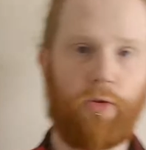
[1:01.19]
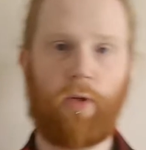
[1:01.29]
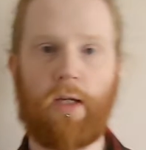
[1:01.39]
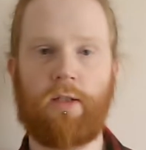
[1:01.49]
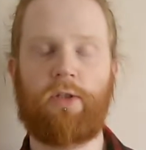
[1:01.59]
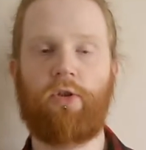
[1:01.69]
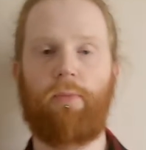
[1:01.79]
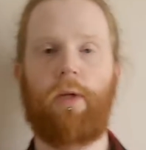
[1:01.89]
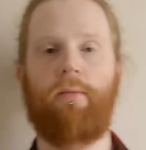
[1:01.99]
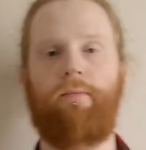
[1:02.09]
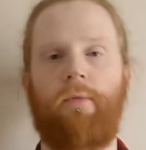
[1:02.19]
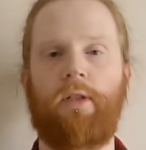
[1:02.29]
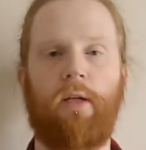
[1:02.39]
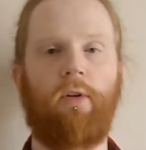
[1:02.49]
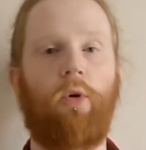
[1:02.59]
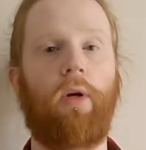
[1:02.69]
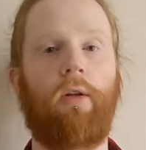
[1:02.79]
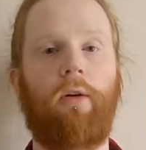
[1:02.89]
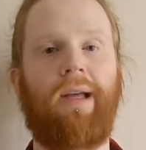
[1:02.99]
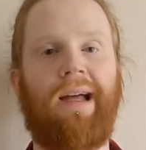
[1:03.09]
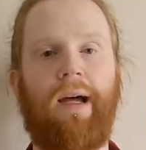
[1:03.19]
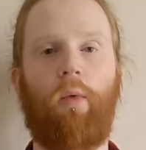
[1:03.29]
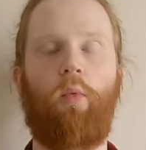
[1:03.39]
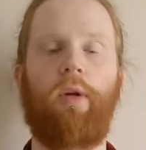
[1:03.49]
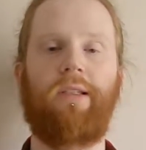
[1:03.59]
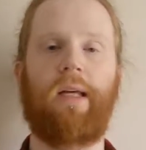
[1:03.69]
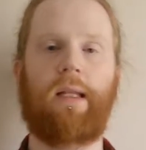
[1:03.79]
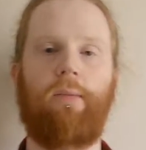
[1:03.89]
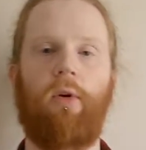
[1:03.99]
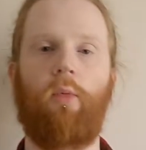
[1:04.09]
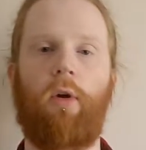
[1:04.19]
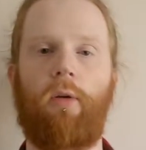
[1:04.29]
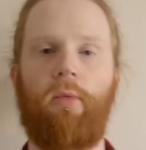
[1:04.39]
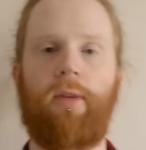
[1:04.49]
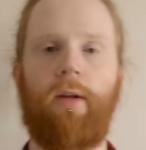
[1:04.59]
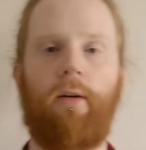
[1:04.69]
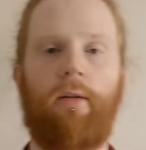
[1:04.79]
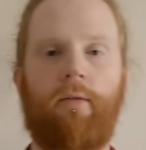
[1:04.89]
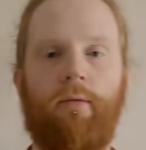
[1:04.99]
So guys, let's jump in. Let's have a quick look at what exactly we were working with here.